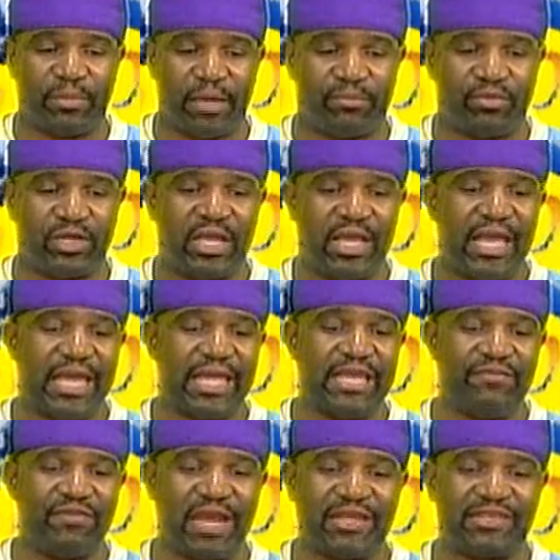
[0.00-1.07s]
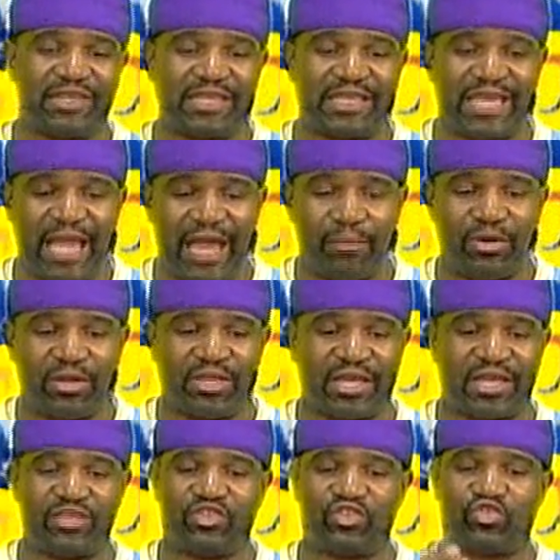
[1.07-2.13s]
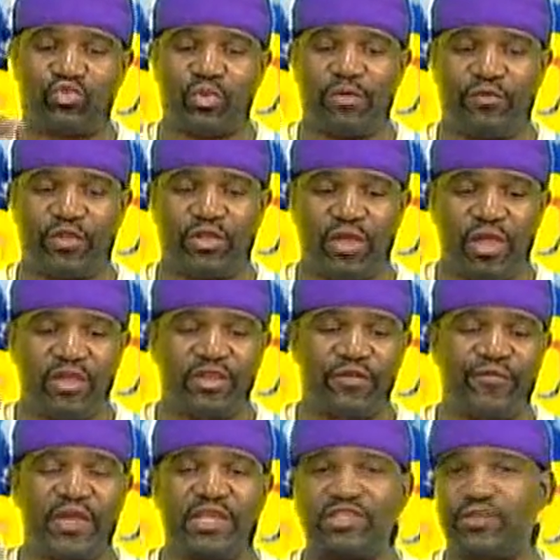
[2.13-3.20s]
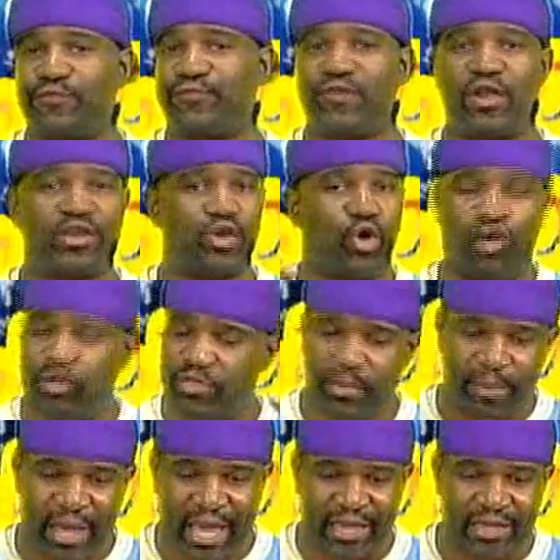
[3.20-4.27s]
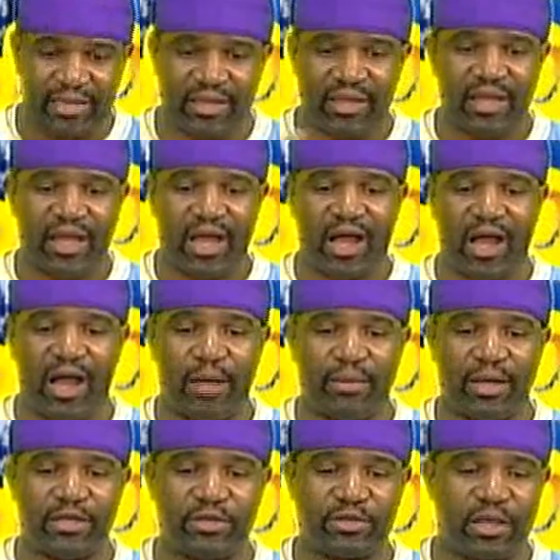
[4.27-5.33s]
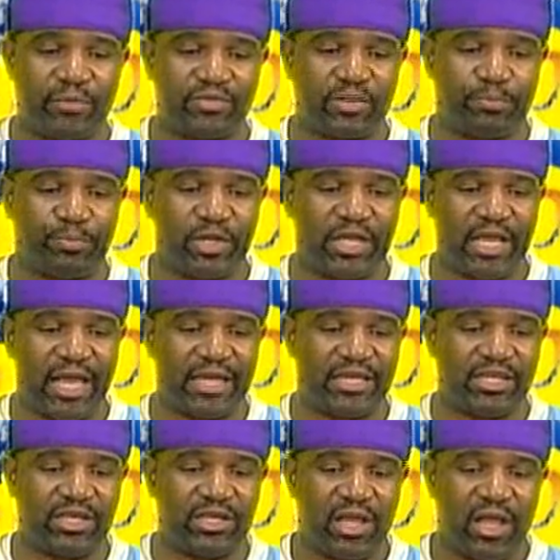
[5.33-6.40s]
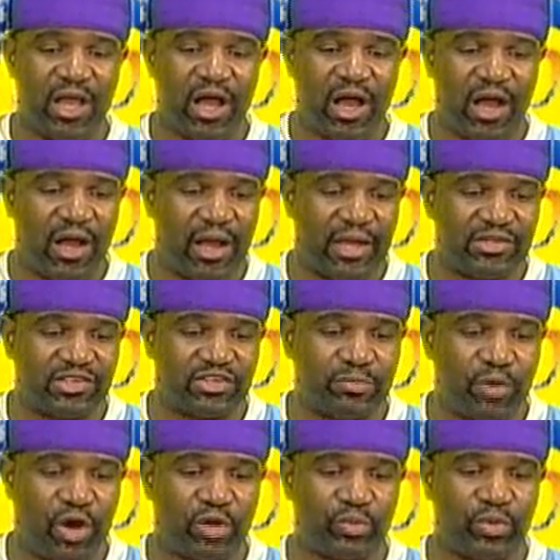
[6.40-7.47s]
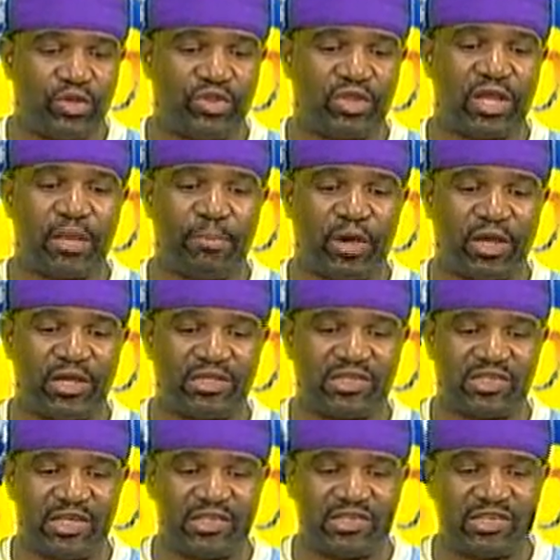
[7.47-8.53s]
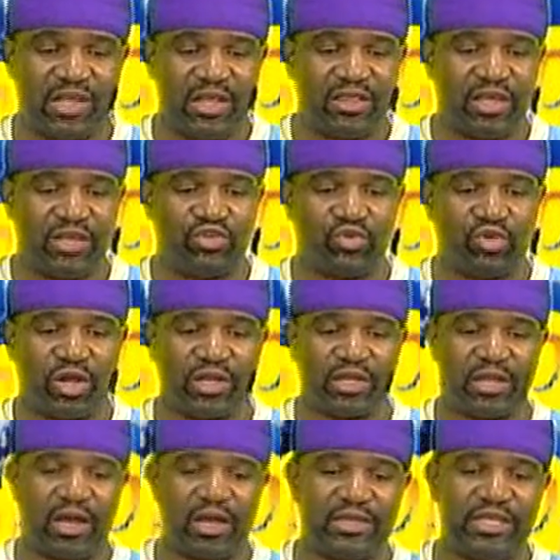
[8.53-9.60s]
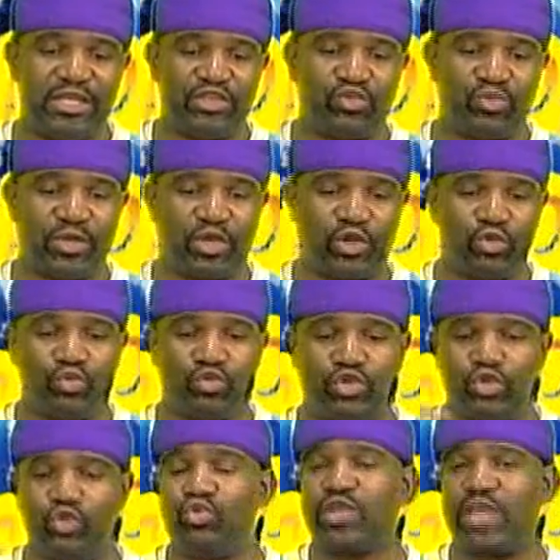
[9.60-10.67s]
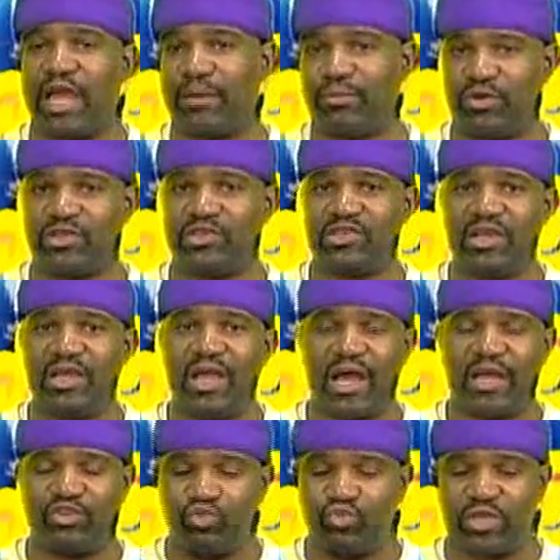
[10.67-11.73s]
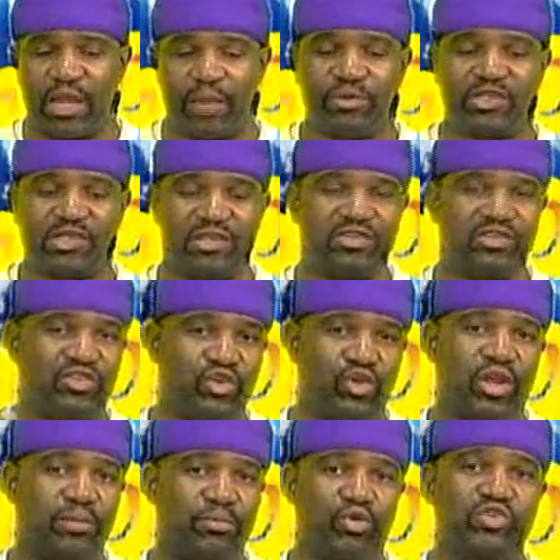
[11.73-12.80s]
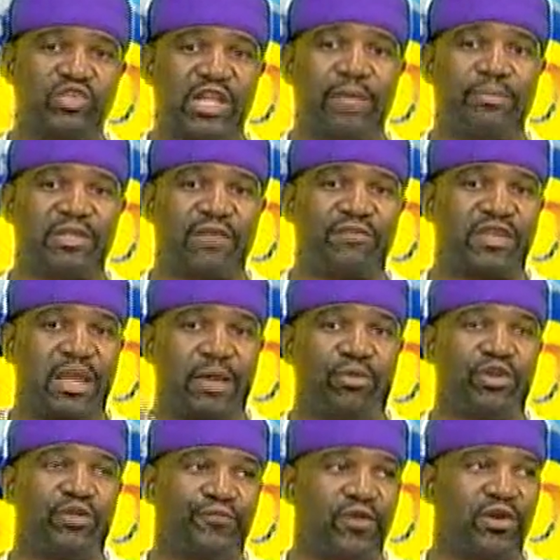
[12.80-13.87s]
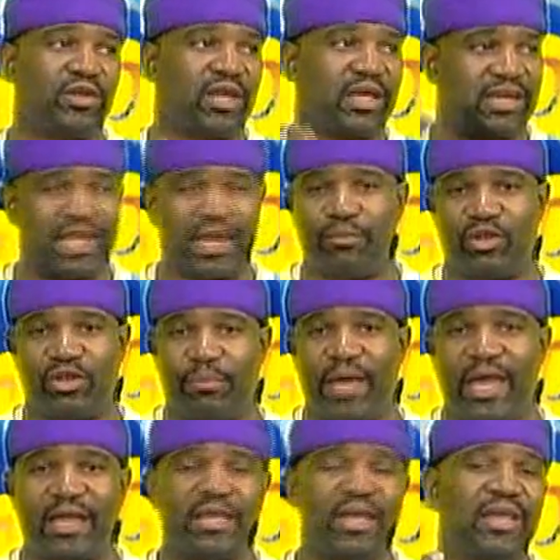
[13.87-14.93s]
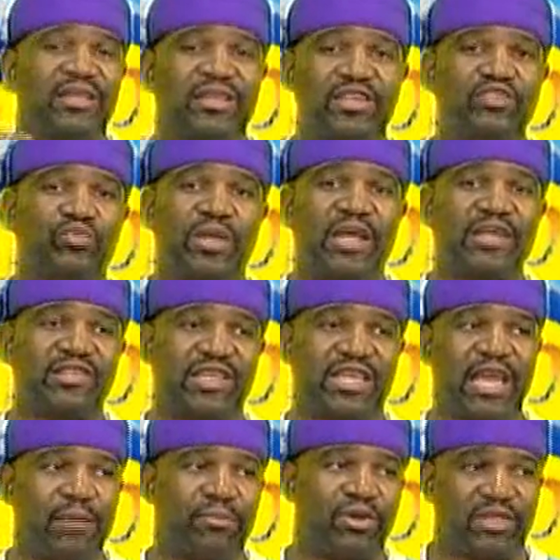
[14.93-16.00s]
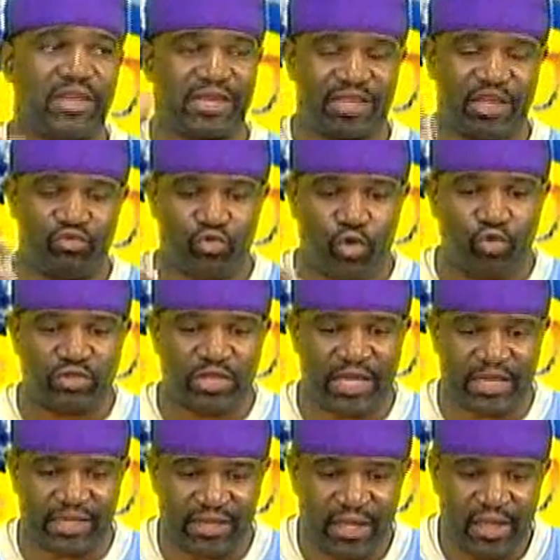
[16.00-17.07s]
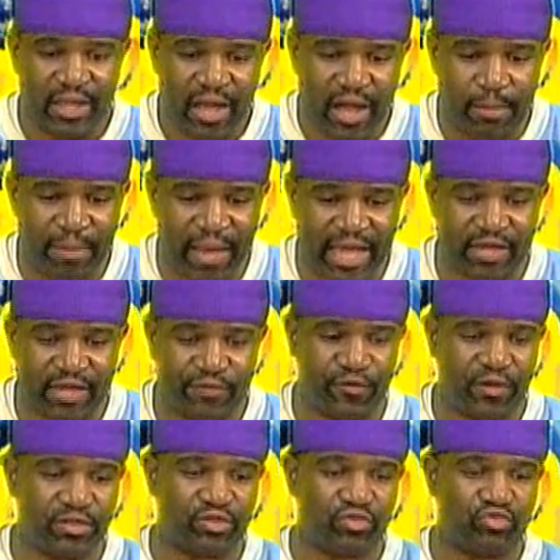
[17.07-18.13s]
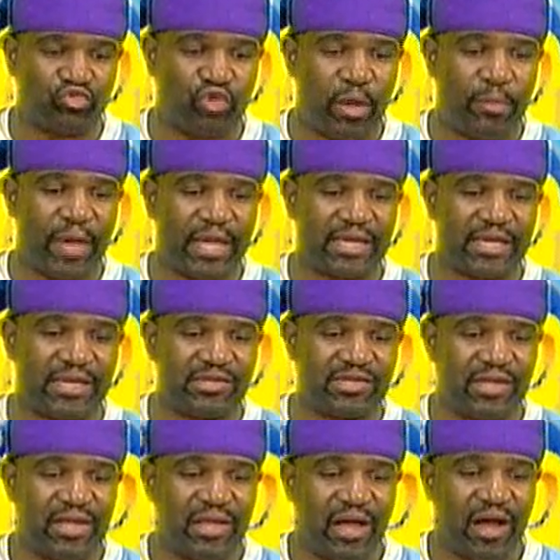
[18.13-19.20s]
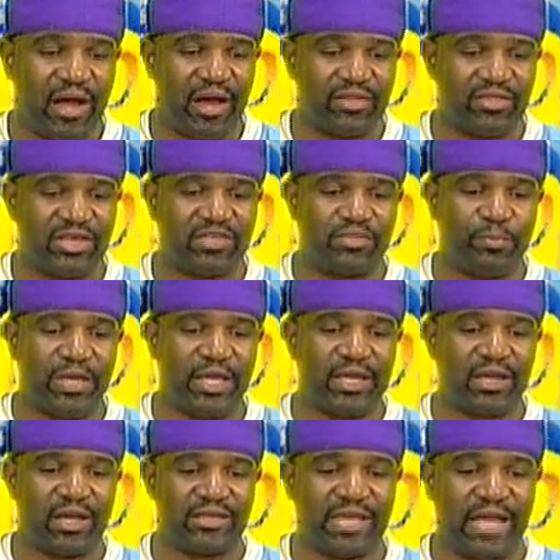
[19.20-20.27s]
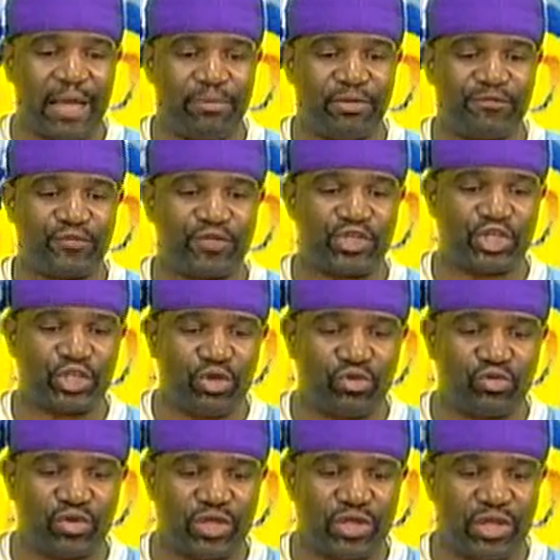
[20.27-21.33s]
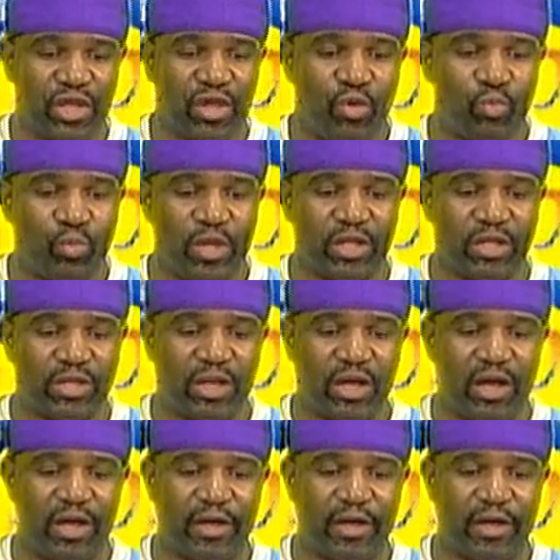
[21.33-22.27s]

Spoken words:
memory. It even has a camera that can swivel to face the front or the back, and it comes in pretty handy and smart when you think about it, since they do not need to include two cameras and two camera sensors. You know, like most tablets have a camera on the front and a camera on the back. This one has a camera that can rotate back and front. The drawback is this being a tablet for children, will